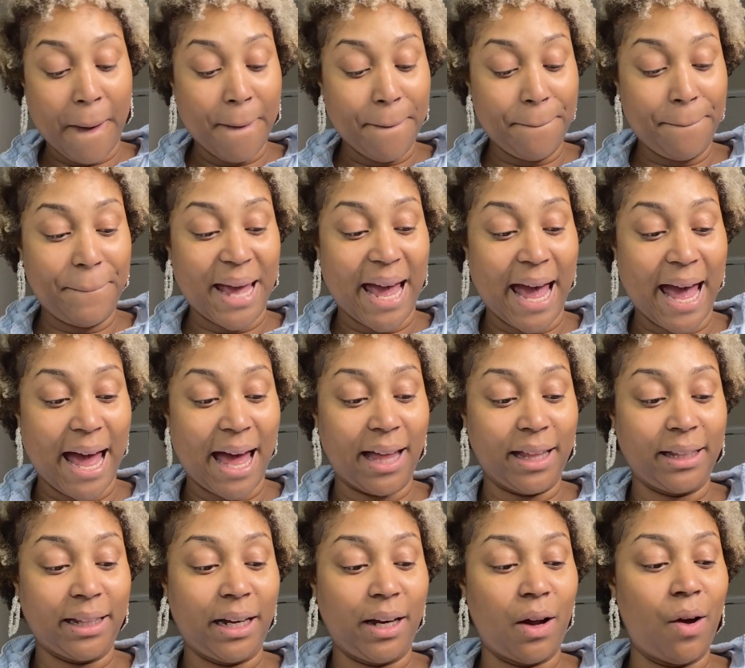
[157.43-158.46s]

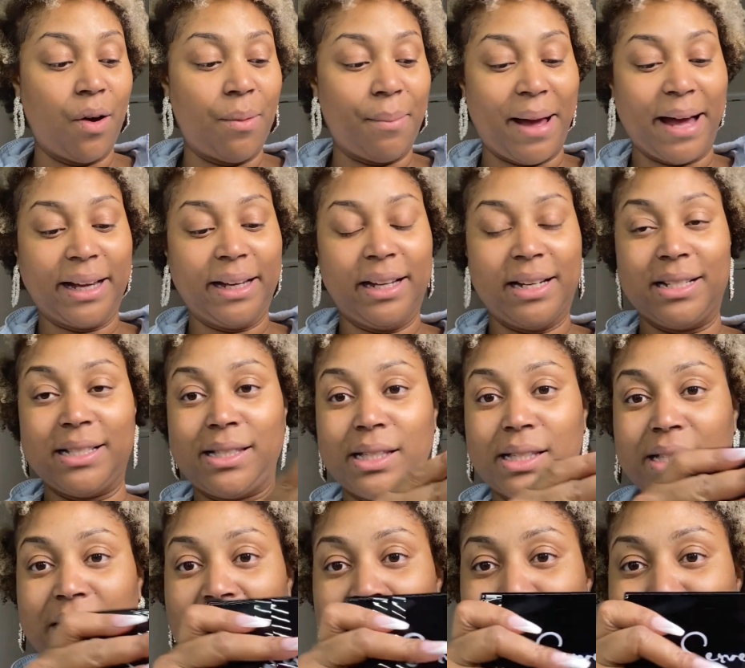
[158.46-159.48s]
palette. Oh my goodness, this
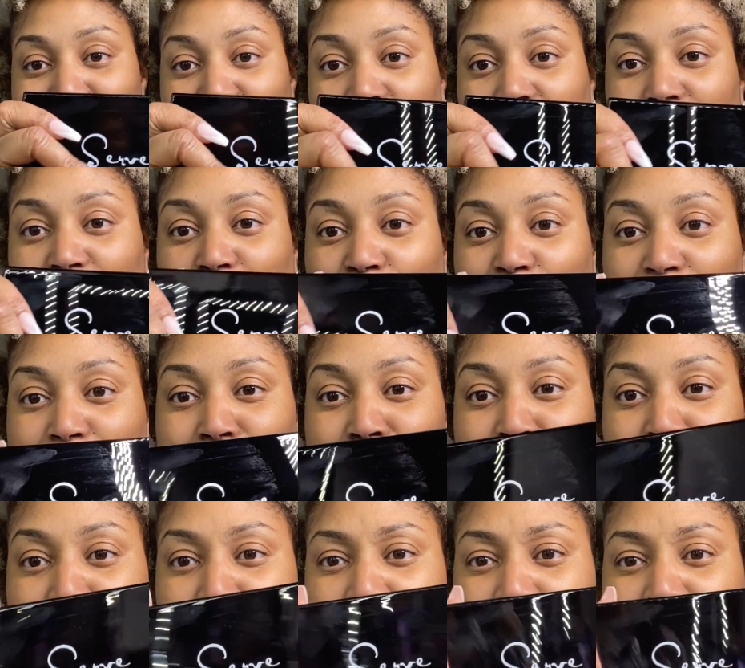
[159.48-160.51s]
is absolutely
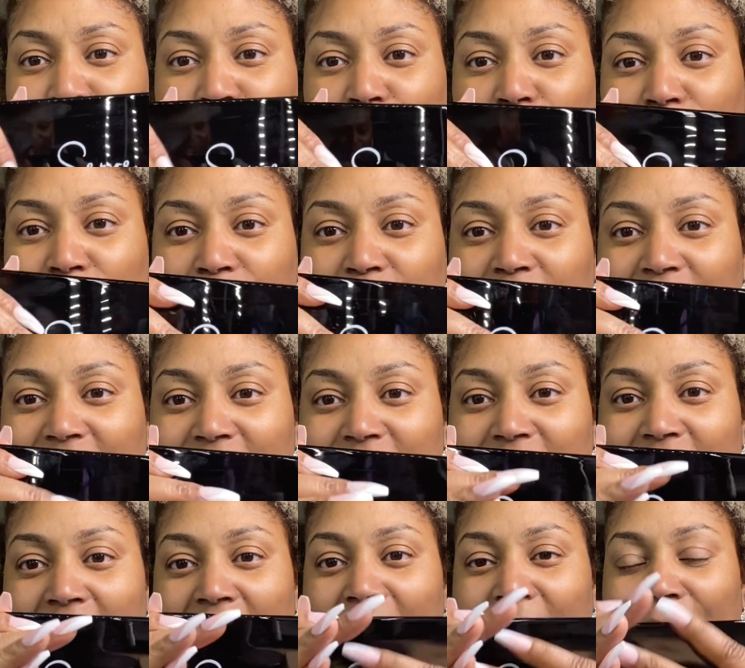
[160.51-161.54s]
beautiful. Look at
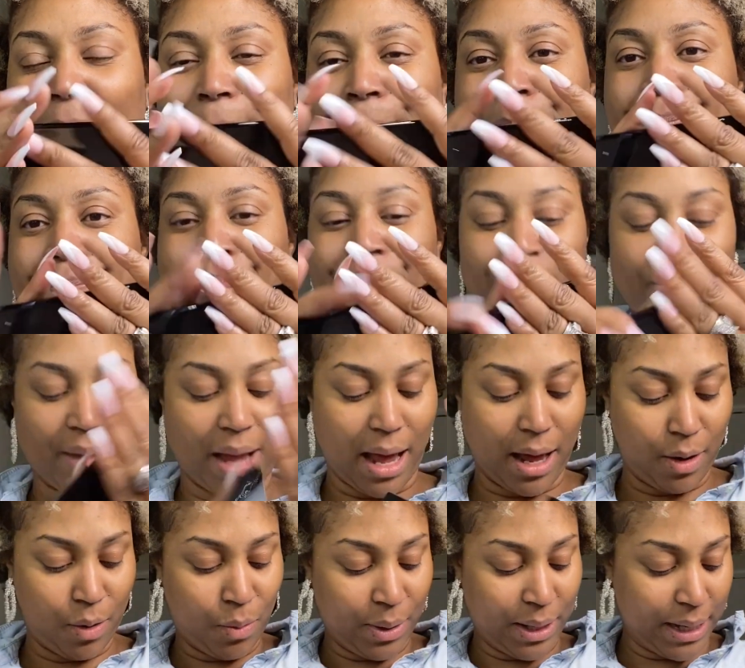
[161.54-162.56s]
that. I
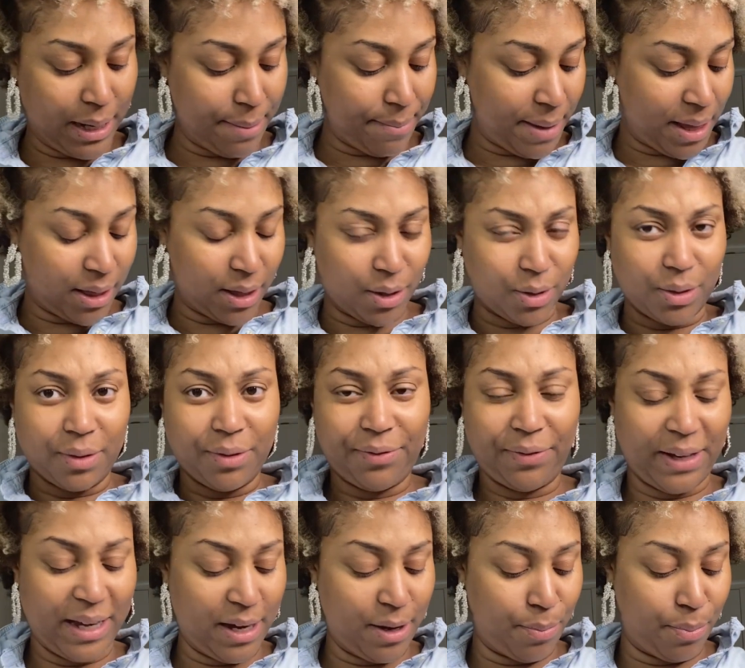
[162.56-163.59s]
don't want to get my little
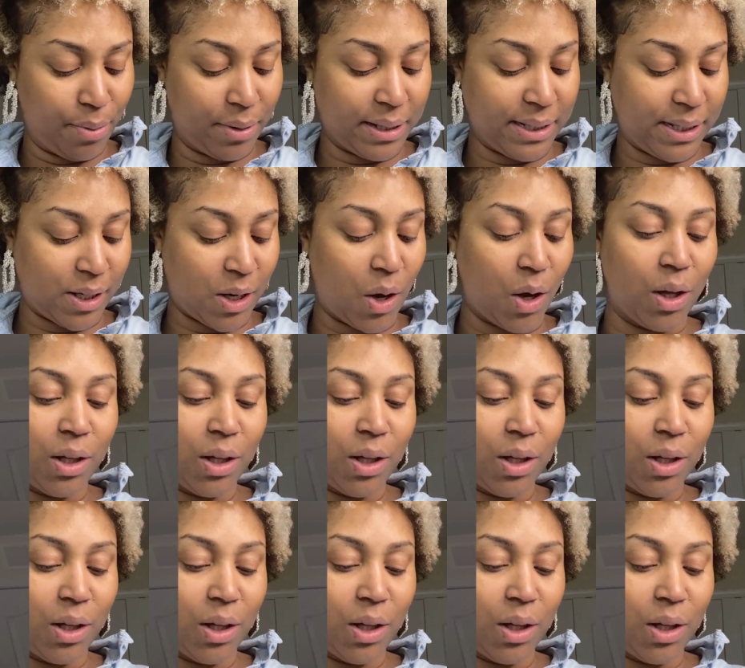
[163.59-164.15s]
fingerprints all